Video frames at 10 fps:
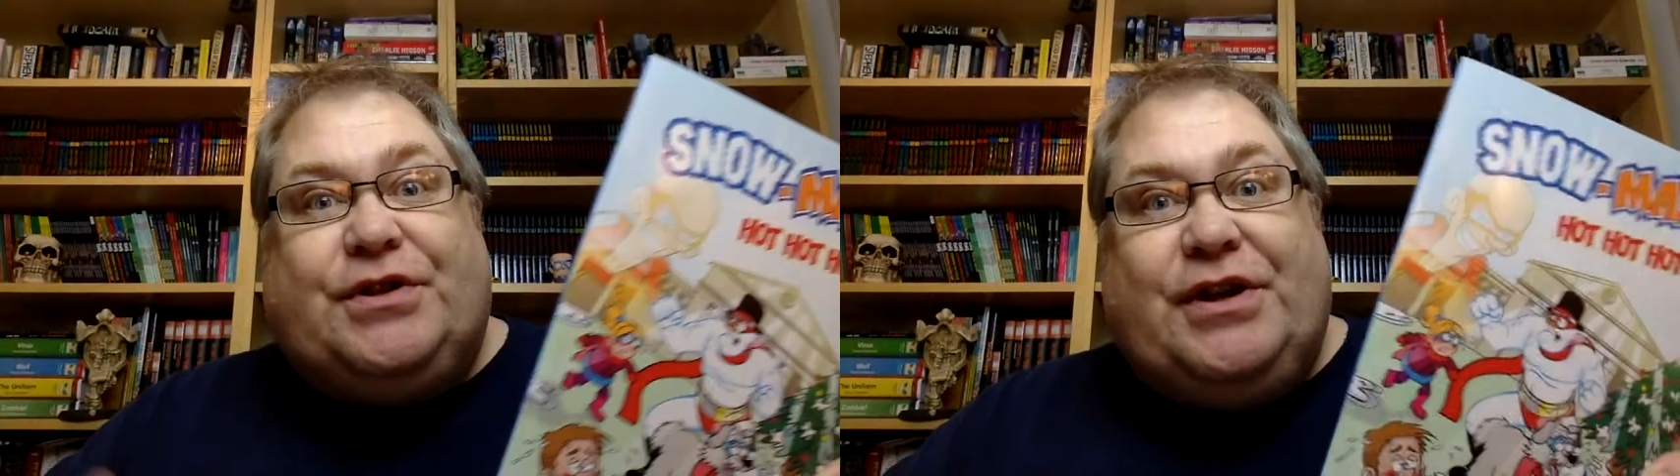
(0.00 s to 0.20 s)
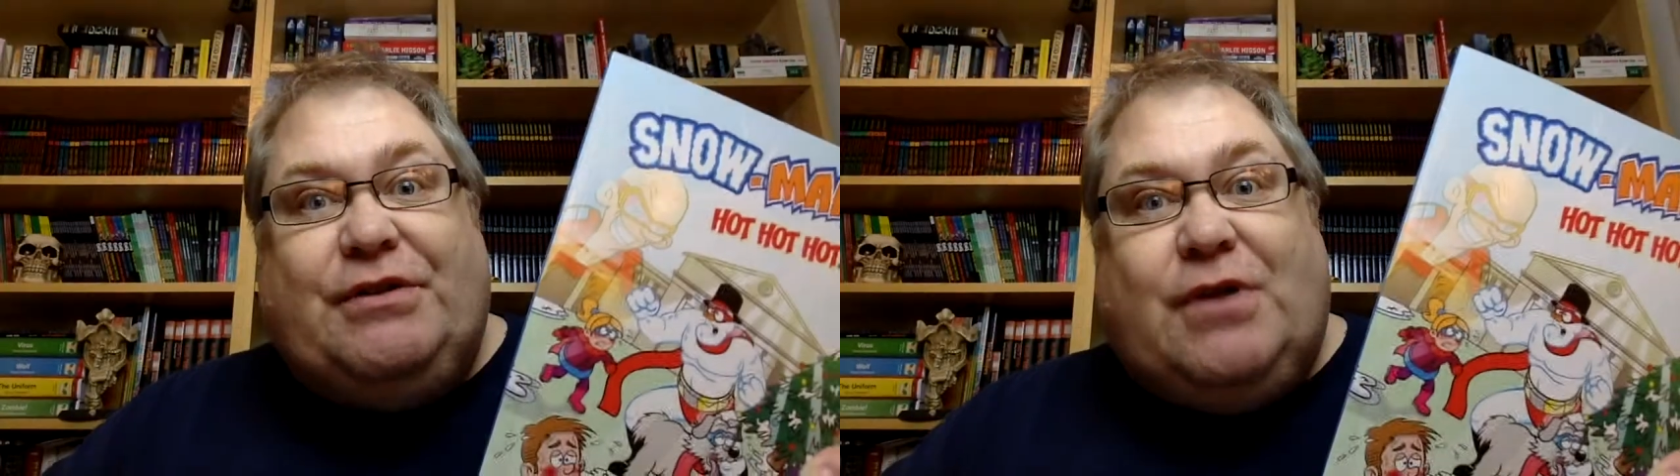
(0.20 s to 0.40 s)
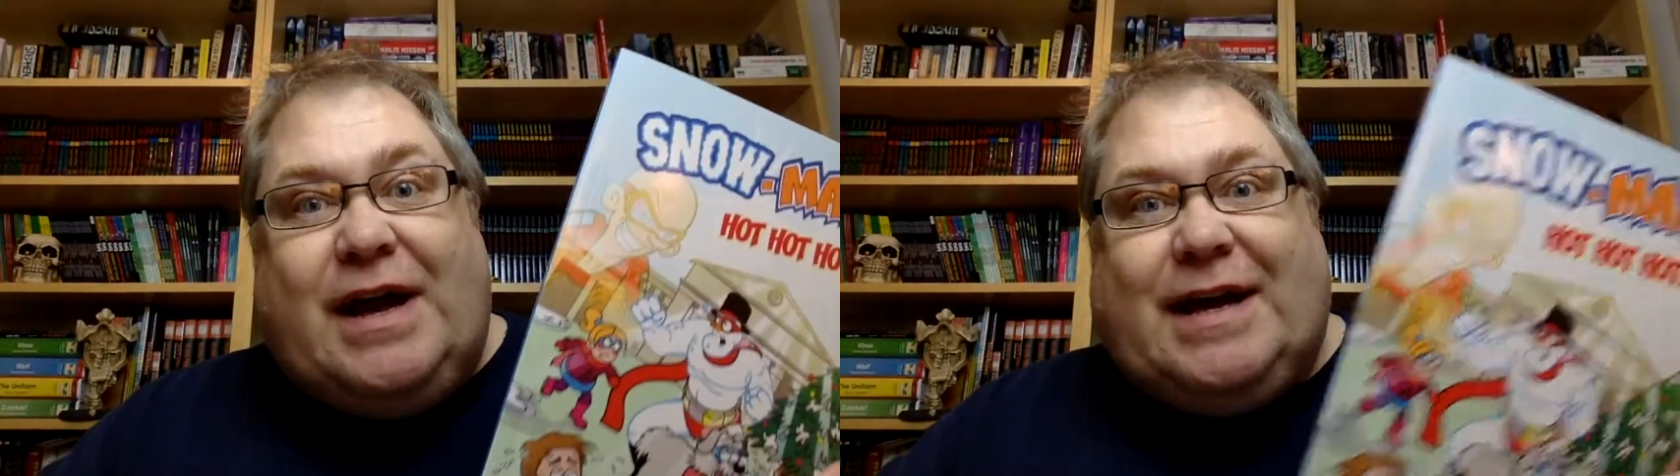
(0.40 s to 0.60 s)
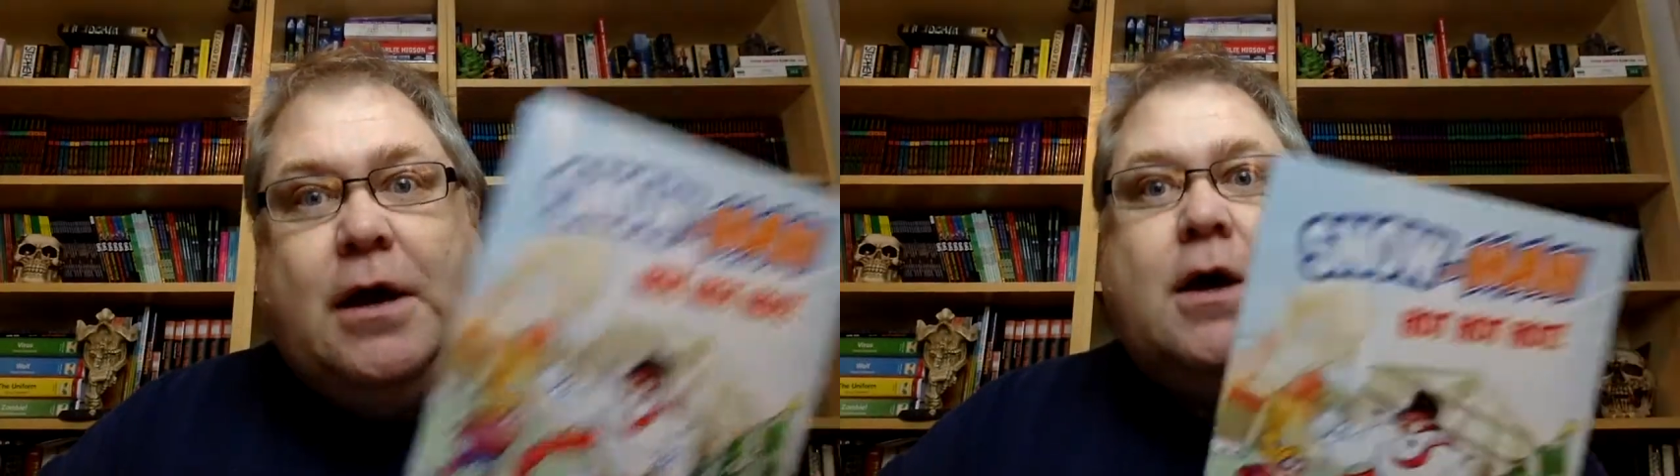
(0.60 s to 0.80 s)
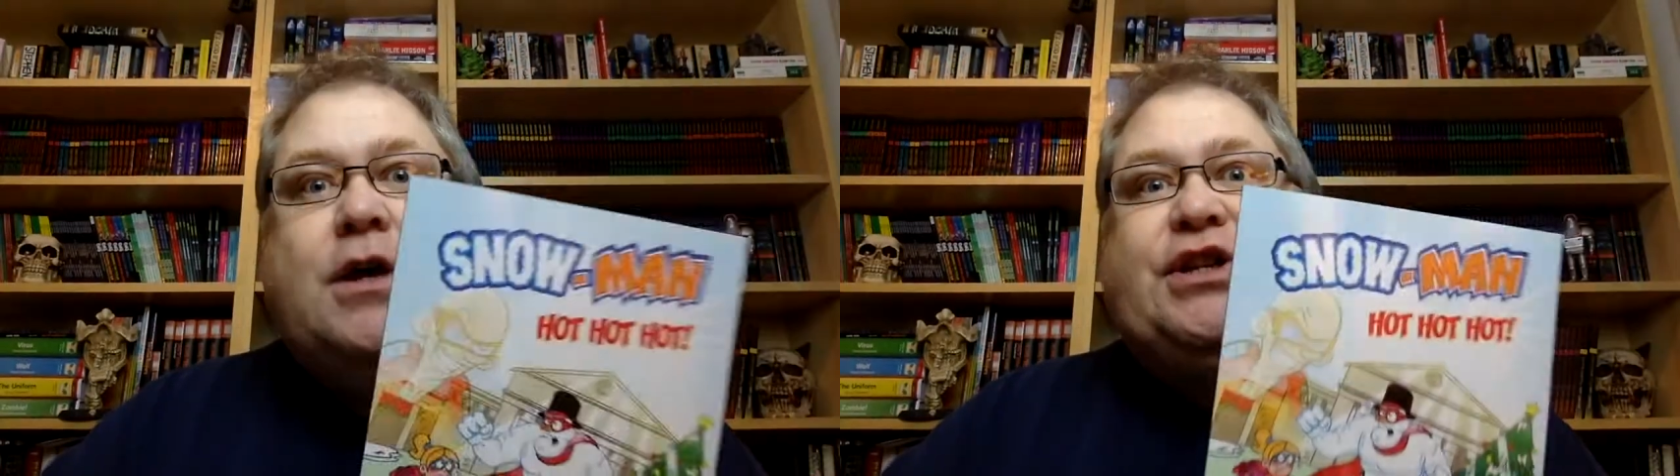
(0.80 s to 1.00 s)
that you like,
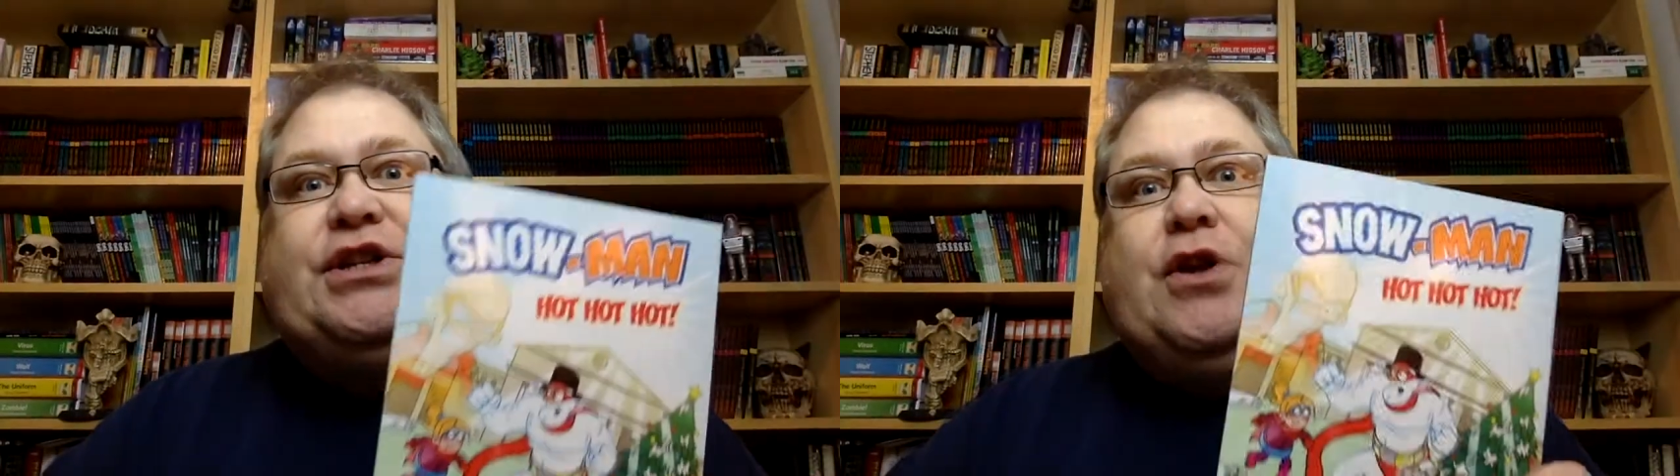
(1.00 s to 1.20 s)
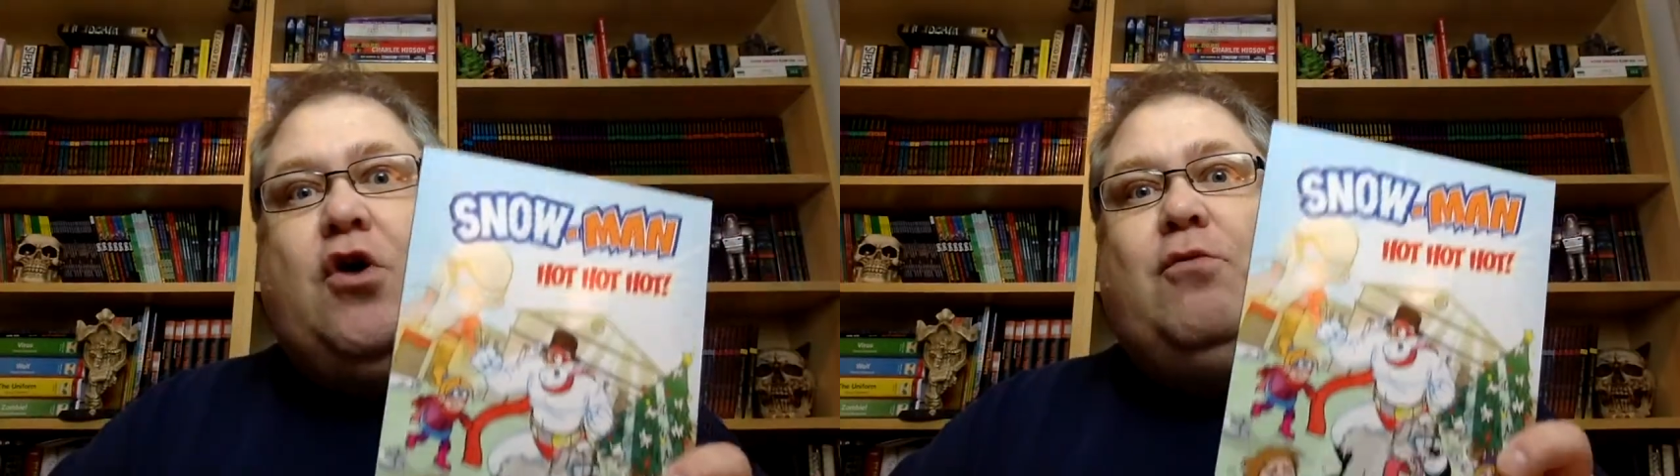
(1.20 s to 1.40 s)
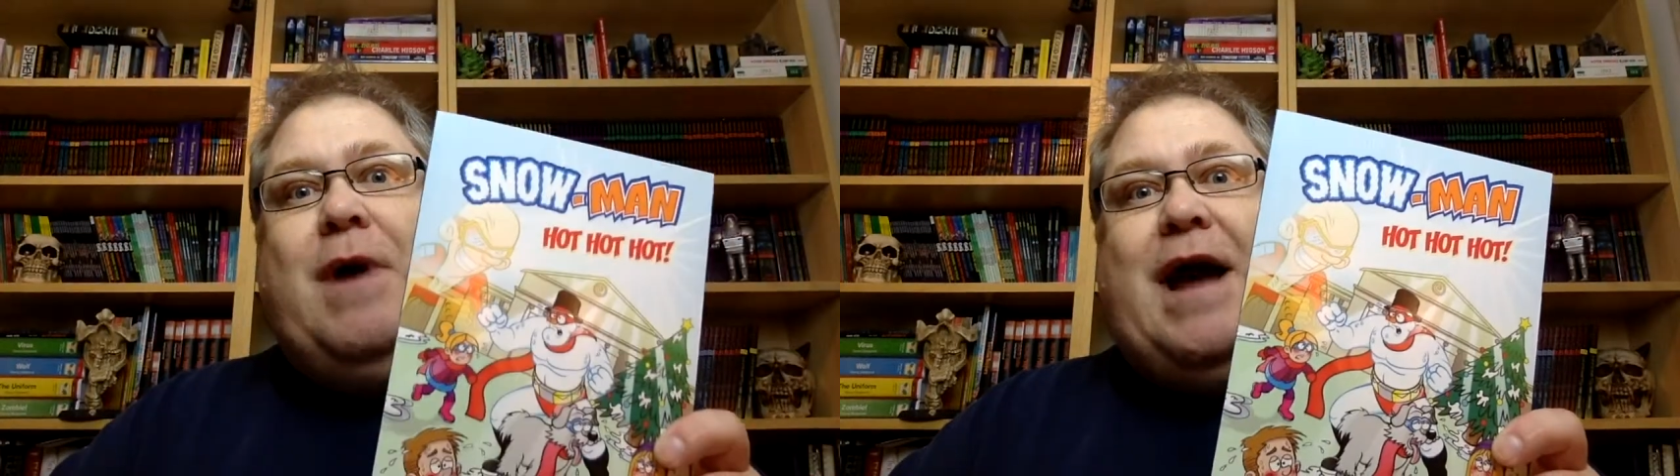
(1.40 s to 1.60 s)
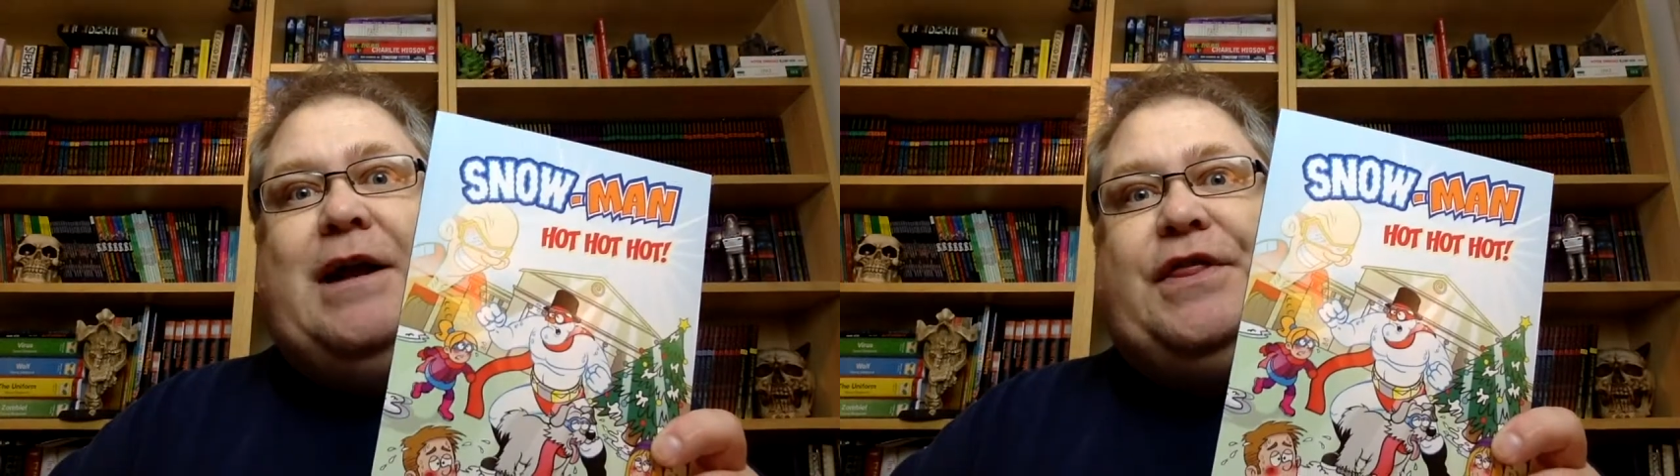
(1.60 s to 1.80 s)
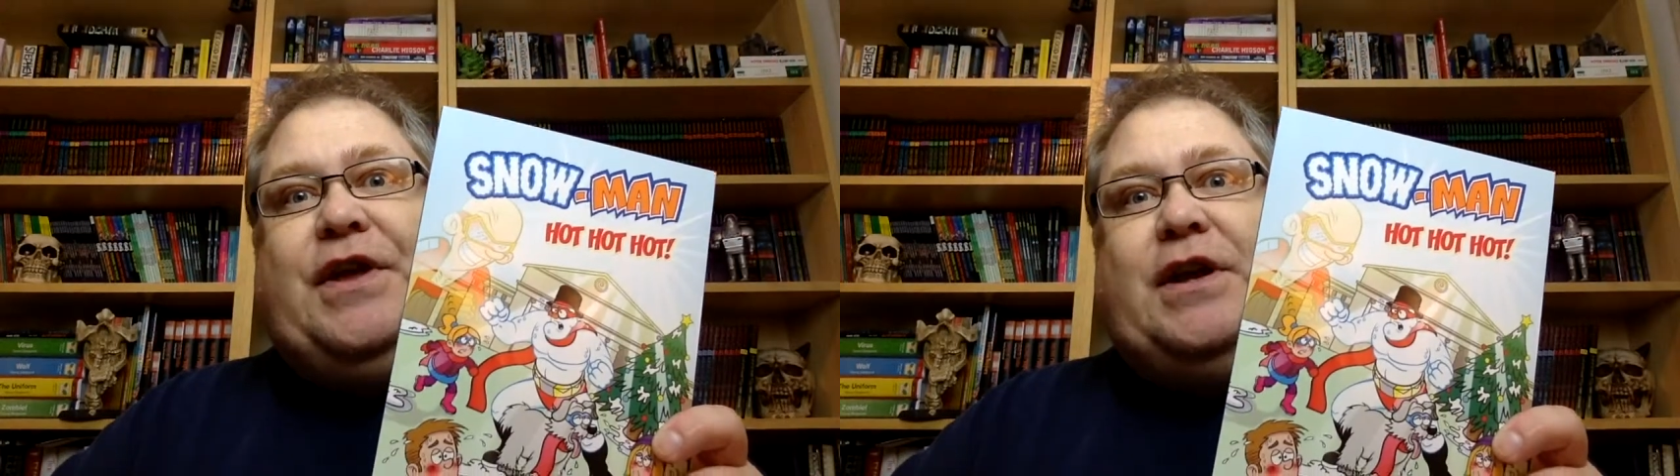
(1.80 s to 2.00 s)

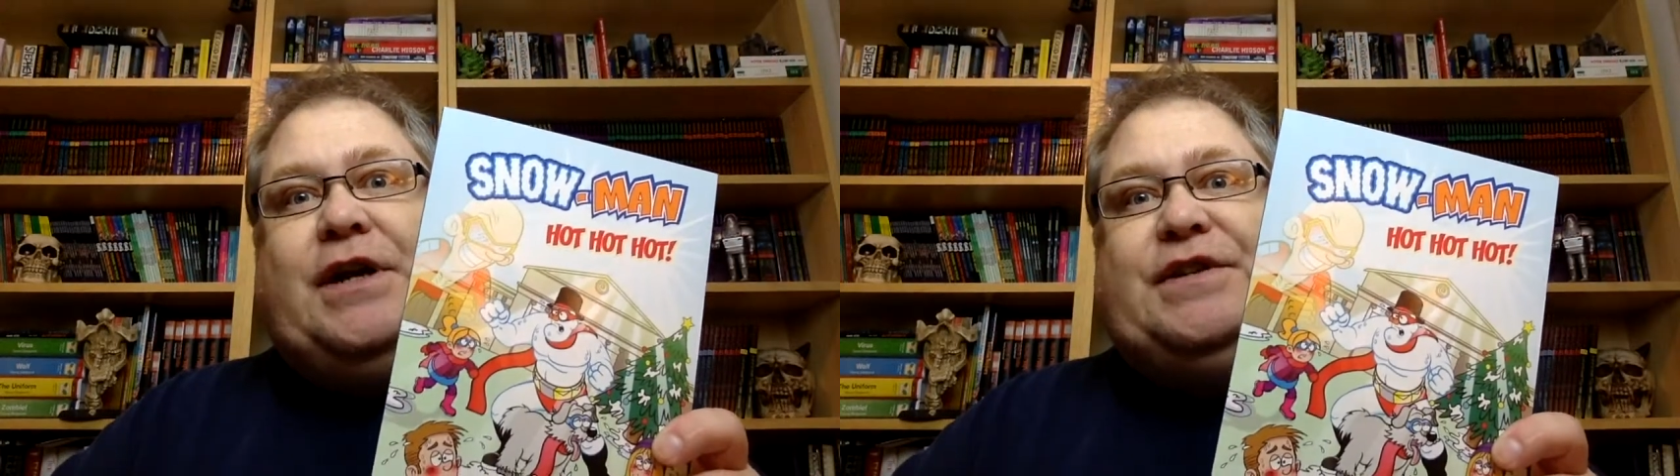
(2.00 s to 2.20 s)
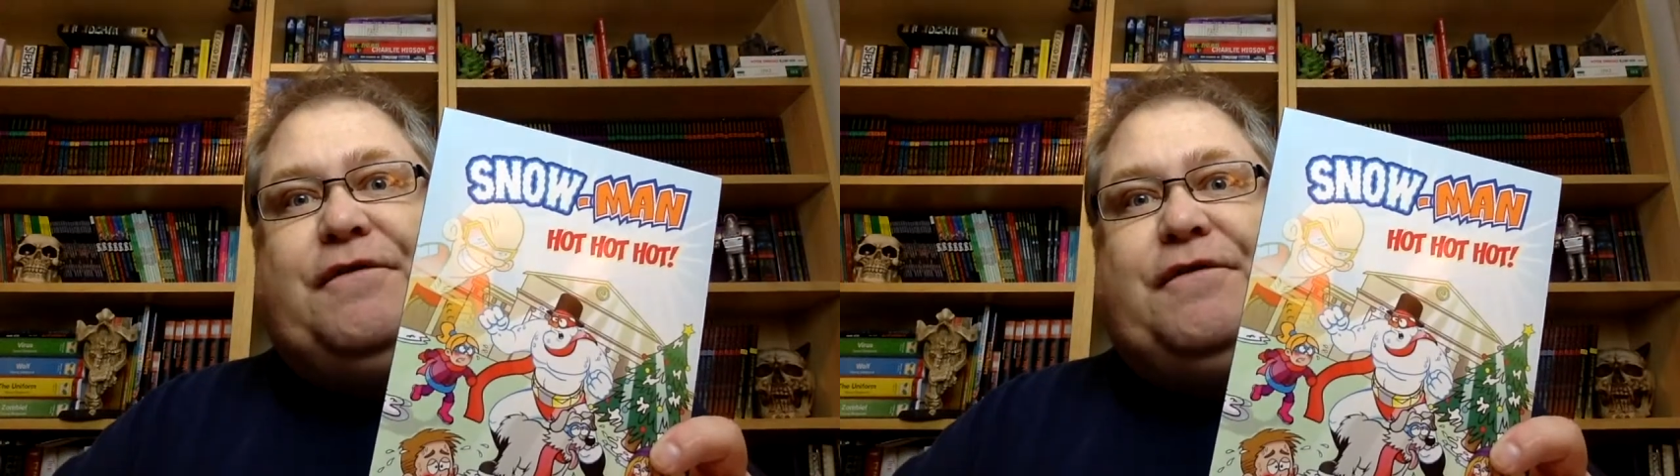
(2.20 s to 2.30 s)
Snowman, Thin Ice,